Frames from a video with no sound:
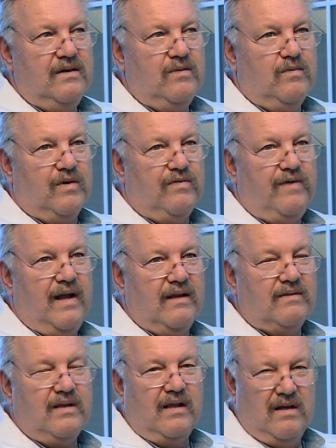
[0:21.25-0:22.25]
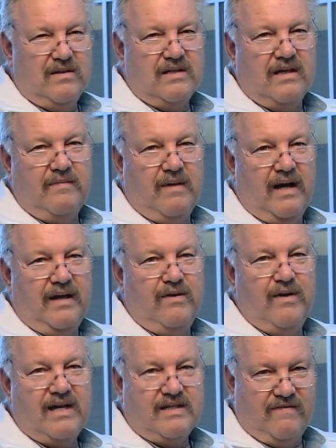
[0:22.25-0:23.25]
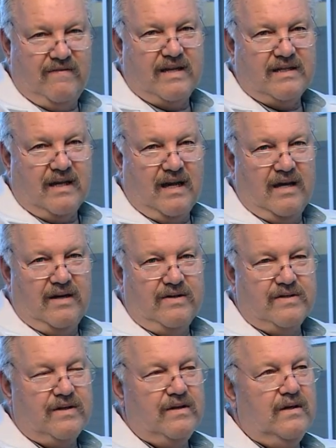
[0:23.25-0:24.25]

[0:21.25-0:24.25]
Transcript: were followed closely by U.S. investigators